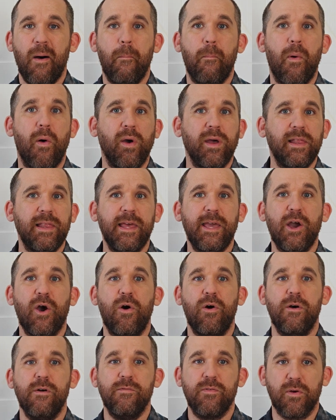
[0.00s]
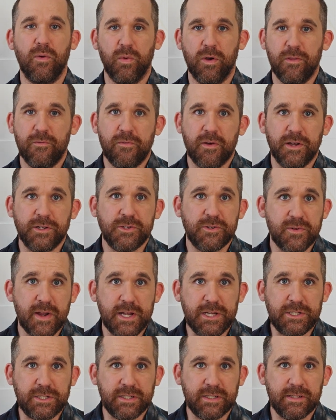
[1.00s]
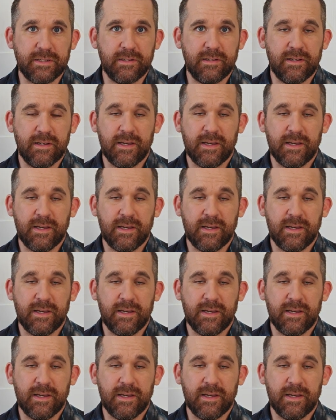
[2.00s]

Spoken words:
boiling over with frustration,